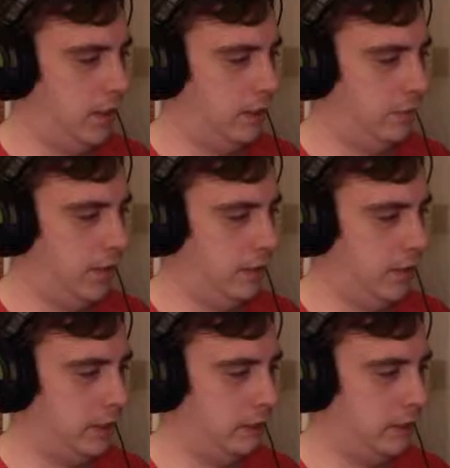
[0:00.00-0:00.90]
I'm now
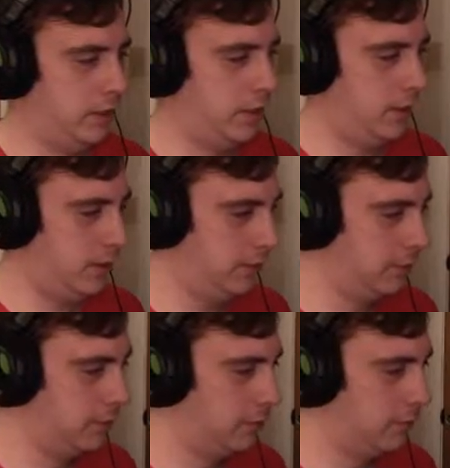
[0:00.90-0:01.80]
angry.
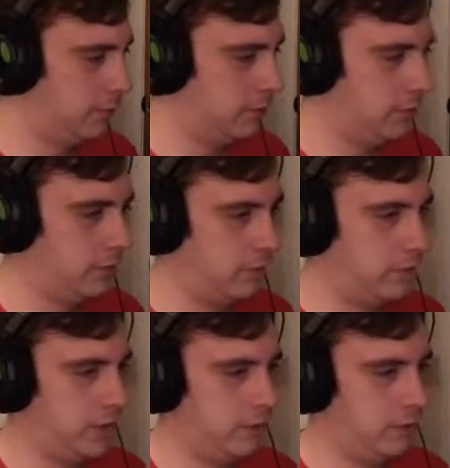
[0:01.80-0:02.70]
So
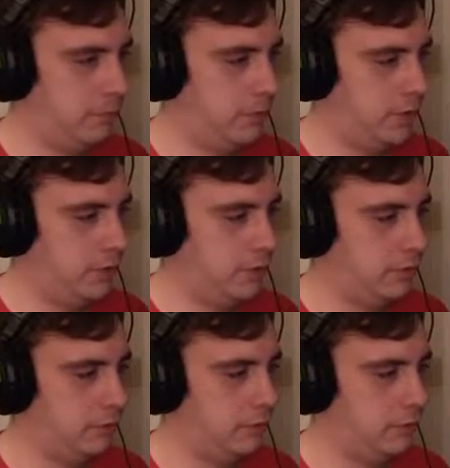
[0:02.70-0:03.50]
down to punch.